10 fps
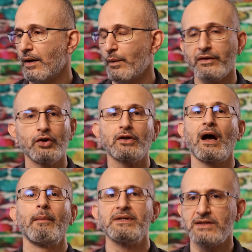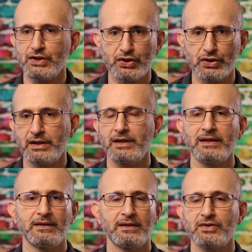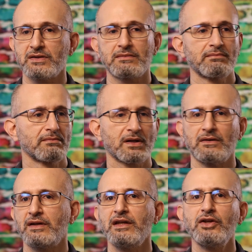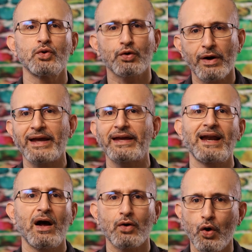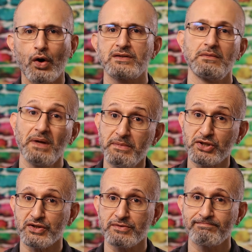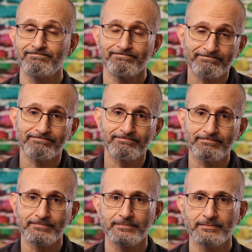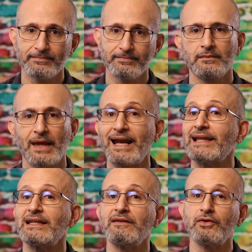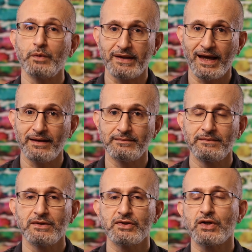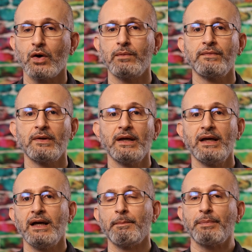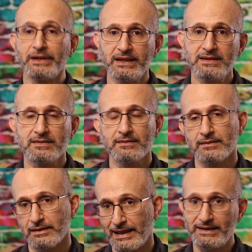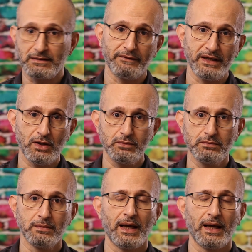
with good composition, and just continue cranking out awesome images. And I leave you with that. So please like the video,